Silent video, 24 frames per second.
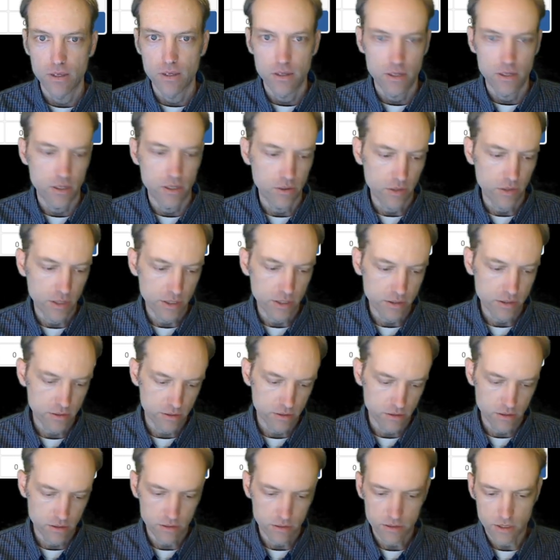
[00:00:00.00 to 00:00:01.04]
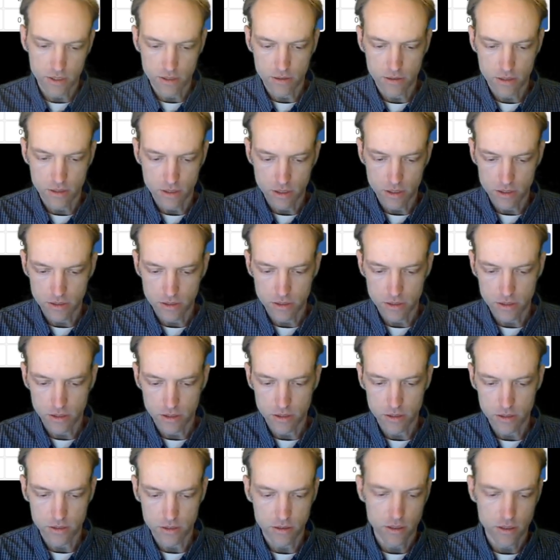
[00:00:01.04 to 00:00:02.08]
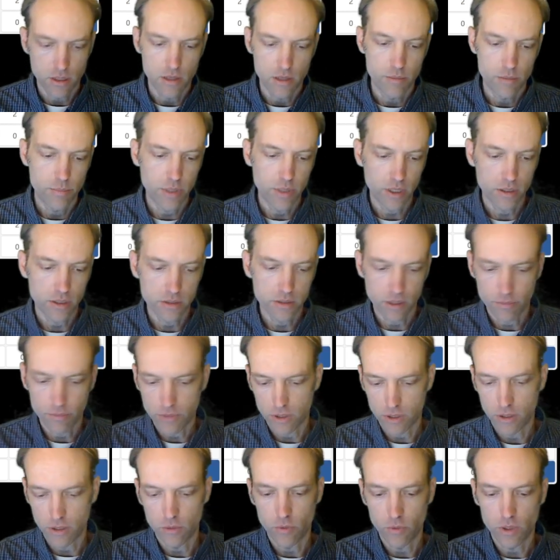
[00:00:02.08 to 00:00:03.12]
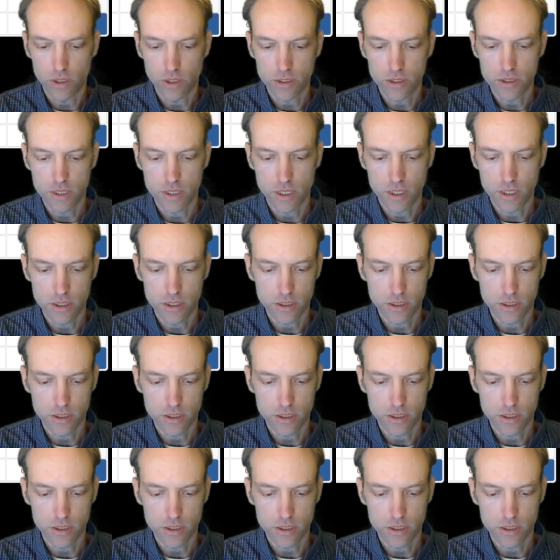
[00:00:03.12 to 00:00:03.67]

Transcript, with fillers: you know, that's it's that easy to just pick something you want to say to